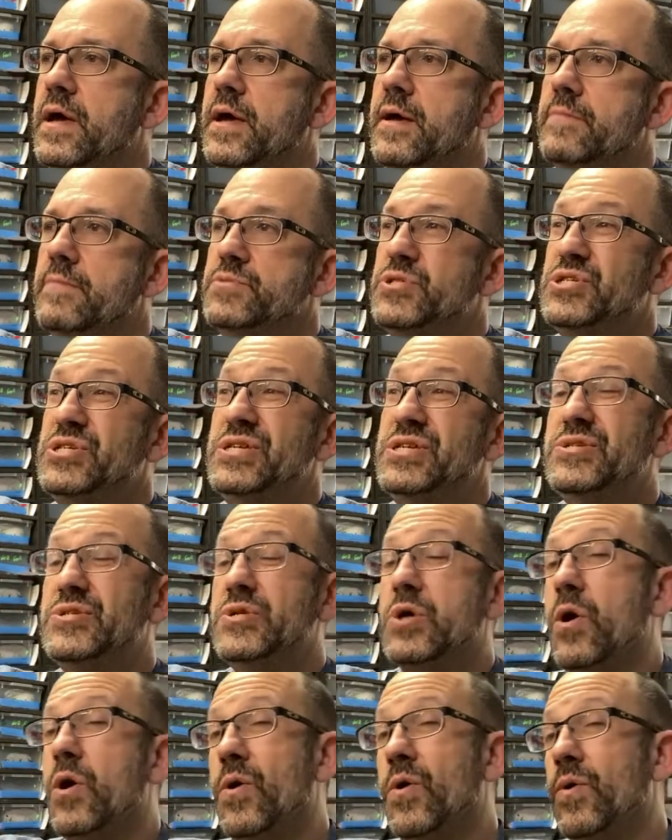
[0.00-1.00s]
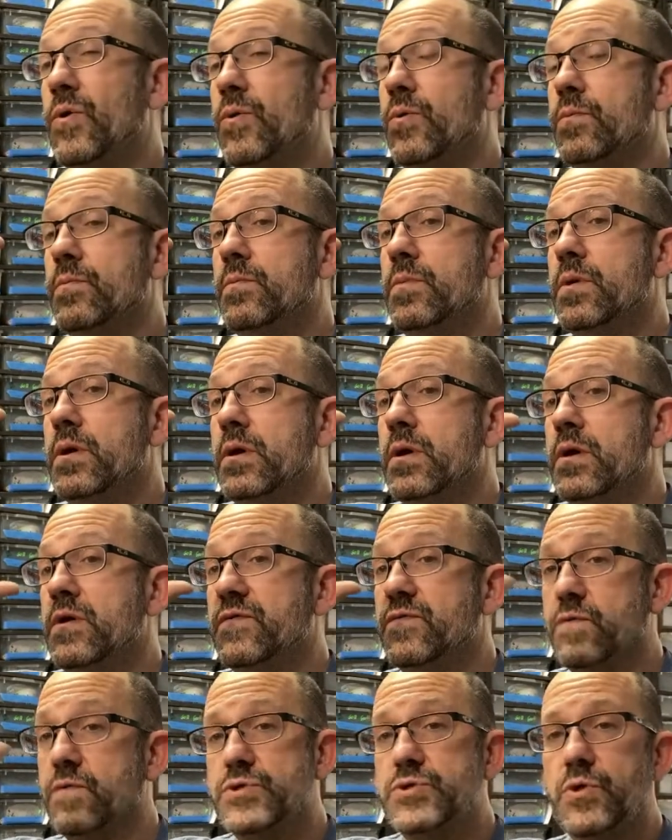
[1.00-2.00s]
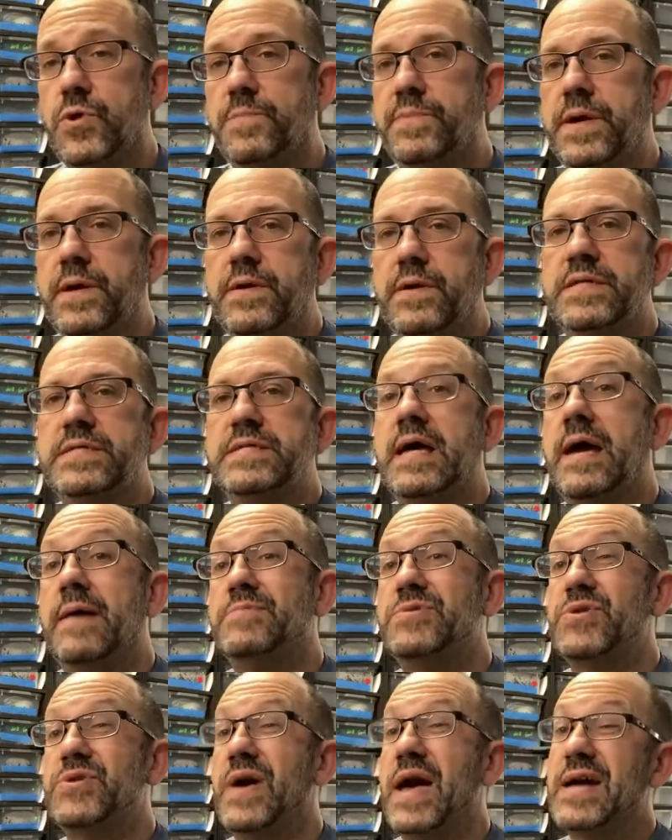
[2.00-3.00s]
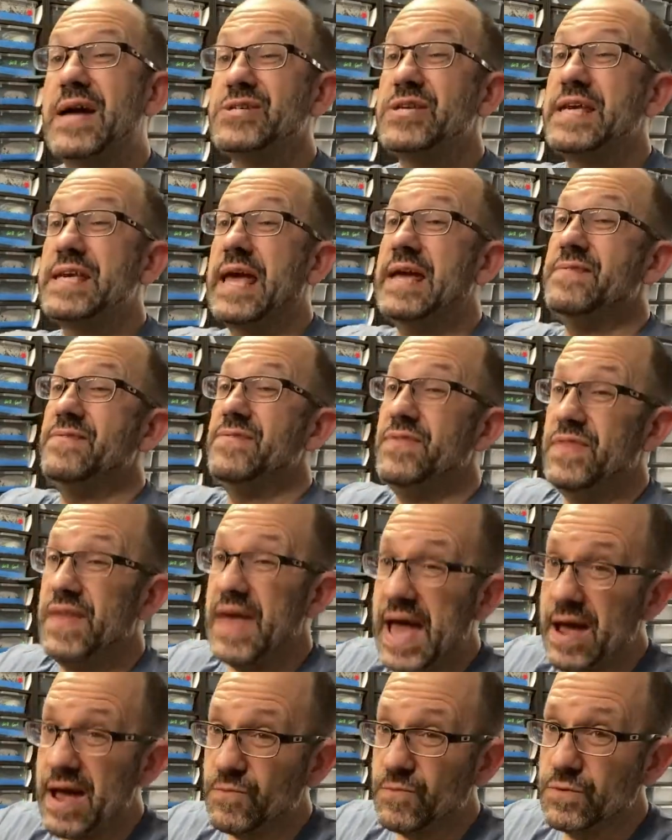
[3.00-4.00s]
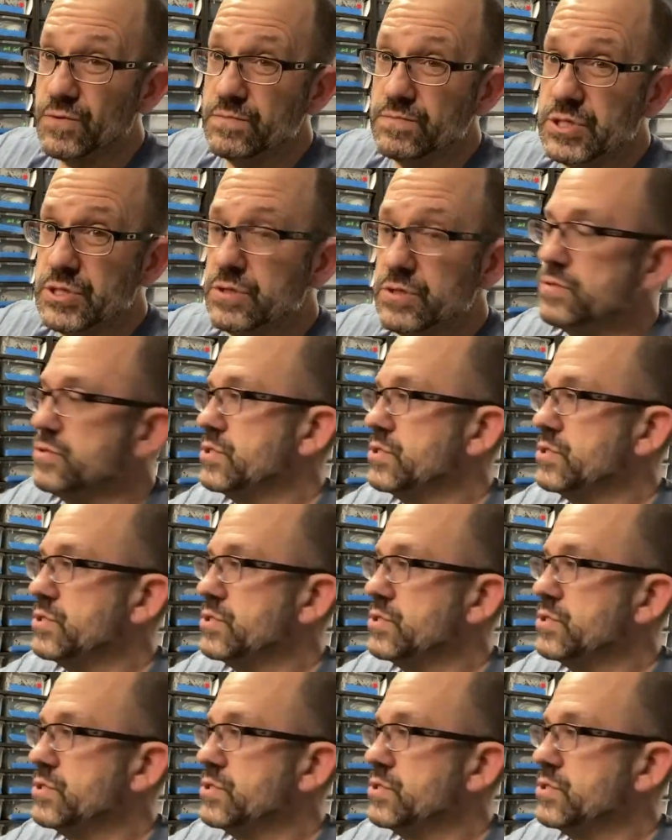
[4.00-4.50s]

she's home for a short period of time, so I actually gained that room too.